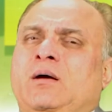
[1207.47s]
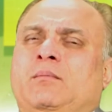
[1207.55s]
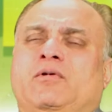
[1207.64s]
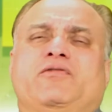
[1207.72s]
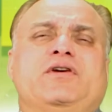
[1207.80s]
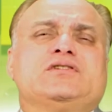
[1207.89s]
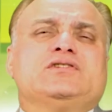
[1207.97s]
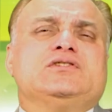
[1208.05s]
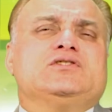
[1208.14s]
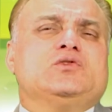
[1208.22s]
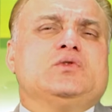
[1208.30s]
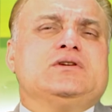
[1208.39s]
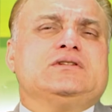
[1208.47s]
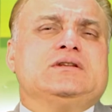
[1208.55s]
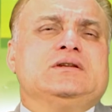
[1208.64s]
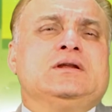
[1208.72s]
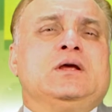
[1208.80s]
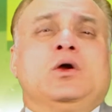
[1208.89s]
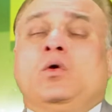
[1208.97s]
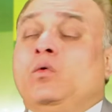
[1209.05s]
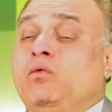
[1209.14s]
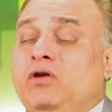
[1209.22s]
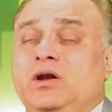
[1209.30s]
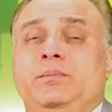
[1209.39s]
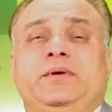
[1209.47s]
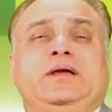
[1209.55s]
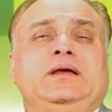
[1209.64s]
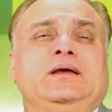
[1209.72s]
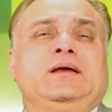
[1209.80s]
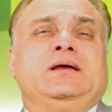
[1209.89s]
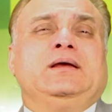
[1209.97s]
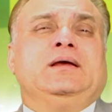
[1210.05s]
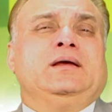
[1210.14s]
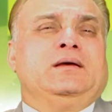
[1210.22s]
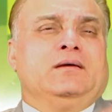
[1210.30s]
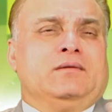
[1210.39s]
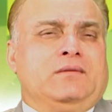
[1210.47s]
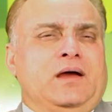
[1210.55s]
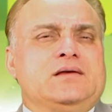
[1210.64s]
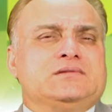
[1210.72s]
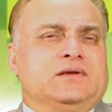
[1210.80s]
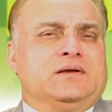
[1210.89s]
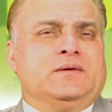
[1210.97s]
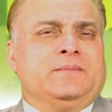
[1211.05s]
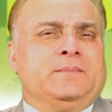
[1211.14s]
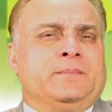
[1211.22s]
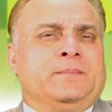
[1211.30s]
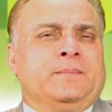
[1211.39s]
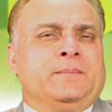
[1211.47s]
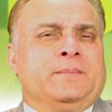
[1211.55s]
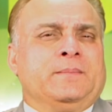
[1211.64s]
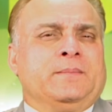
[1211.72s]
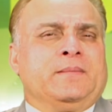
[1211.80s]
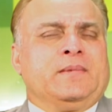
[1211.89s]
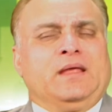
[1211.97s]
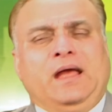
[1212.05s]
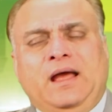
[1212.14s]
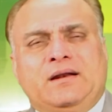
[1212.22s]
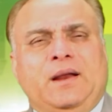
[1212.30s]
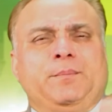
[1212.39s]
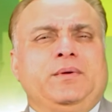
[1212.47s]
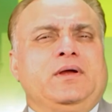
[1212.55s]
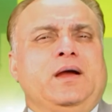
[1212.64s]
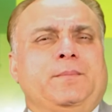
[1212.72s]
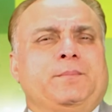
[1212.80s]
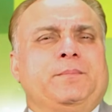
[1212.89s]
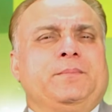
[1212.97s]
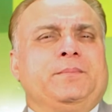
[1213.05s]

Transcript: professional situation will be rising and wrapping up